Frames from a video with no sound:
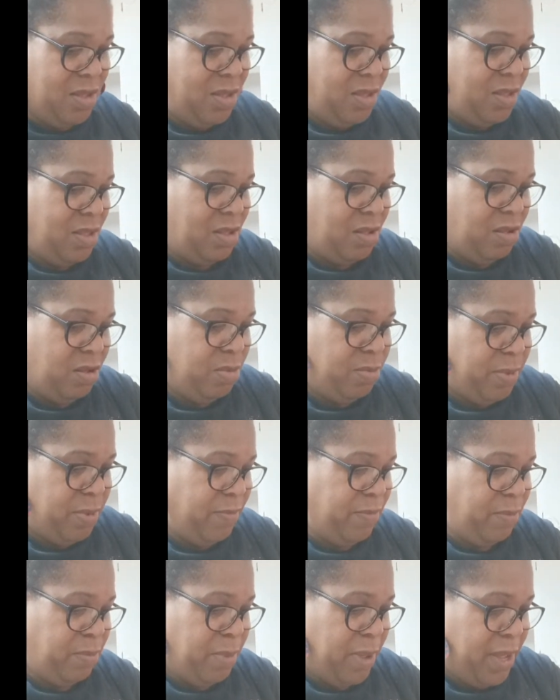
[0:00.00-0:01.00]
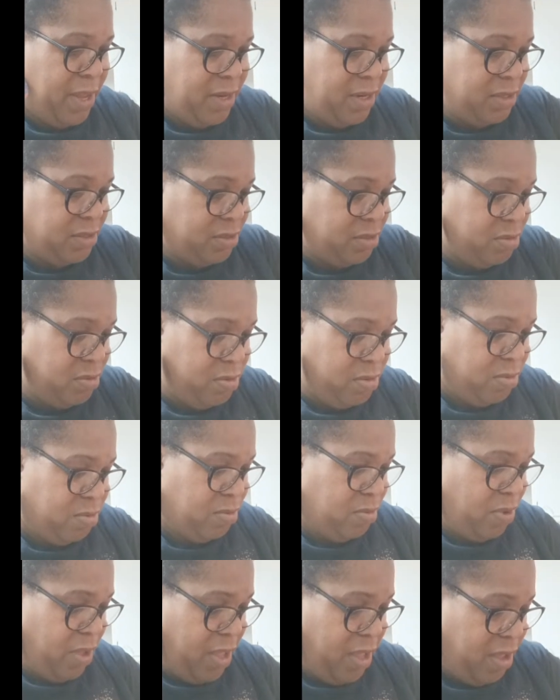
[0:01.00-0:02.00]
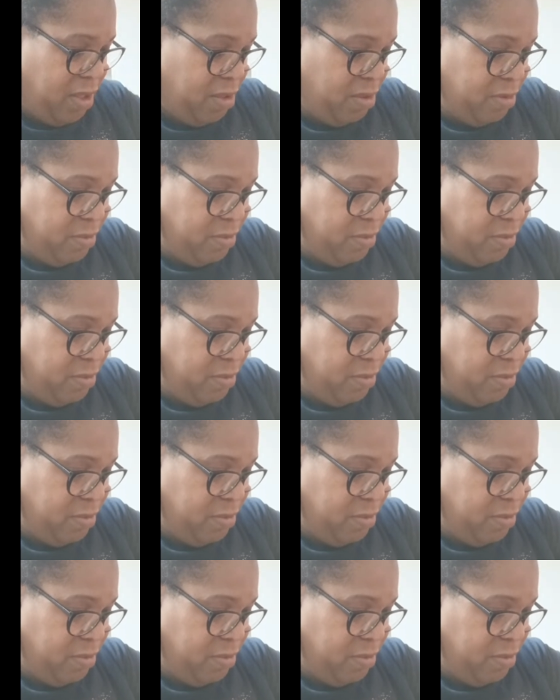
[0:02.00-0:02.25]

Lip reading: I hope everybody's doing well.